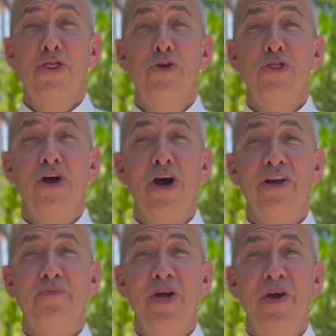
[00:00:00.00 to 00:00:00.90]
through the heart
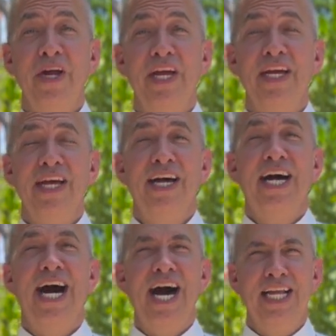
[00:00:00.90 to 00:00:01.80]
of Mary.
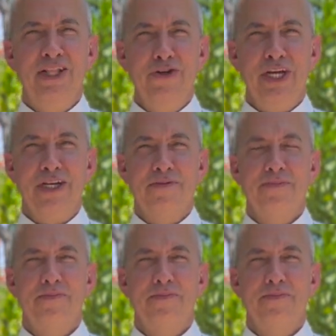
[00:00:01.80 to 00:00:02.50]
Alleluia.